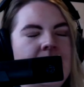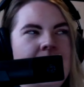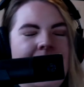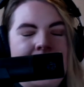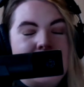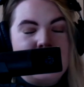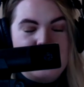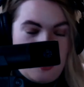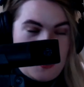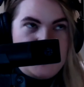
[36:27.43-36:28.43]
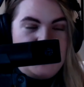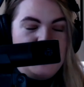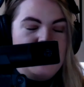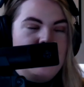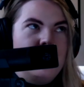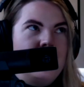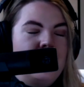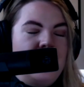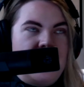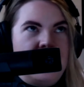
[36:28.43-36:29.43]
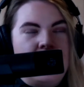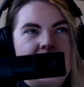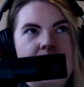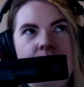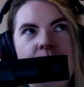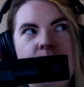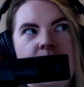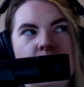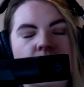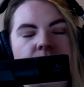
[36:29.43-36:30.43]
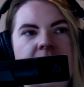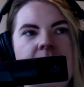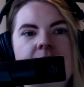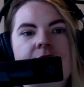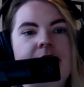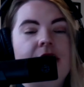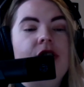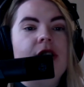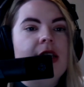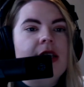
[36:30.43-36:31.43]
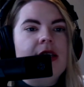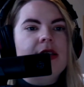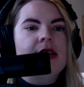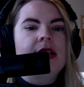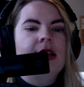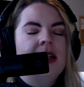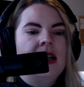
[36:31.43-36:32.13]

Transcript: I also believe myself to be more of an existentialist